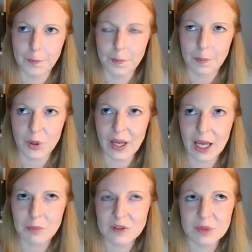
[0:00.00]

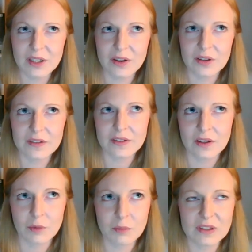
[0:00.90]
perhaps because
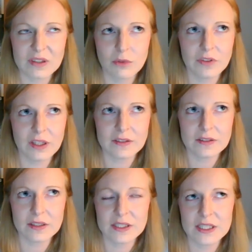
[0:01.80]
some of the
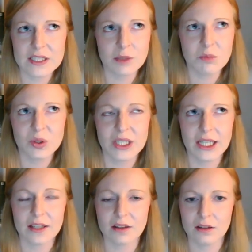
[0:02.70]
incidences I'm looking
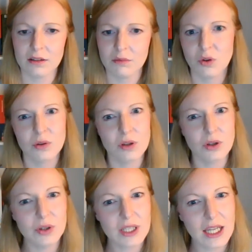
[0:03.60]
at are more
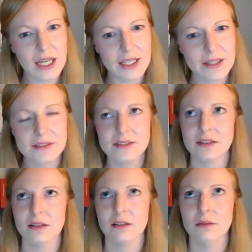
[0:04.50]
localized
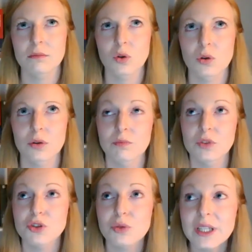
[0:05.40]
or
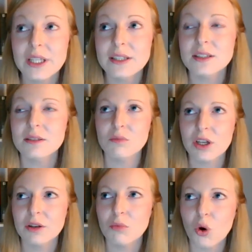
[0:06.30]
treated
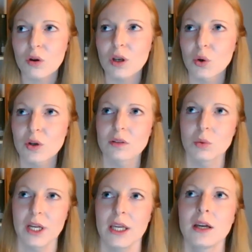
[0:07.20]
in a more local
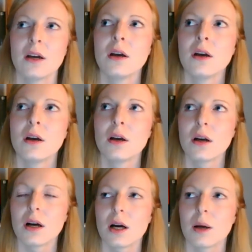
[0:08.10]
way.
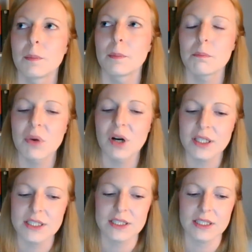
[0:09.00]
But
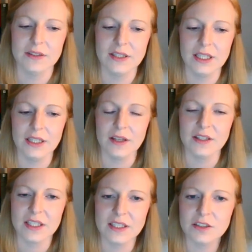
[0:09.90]
a
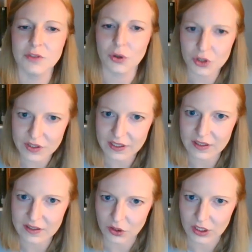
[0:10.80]
sense of urgency
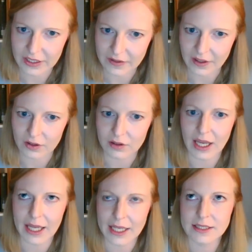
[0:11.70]
is certainly there,
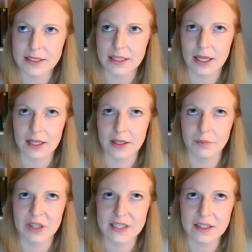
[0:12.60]
and
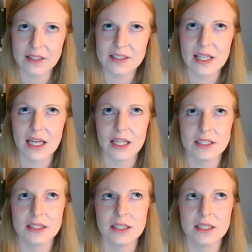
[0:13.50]
a sense that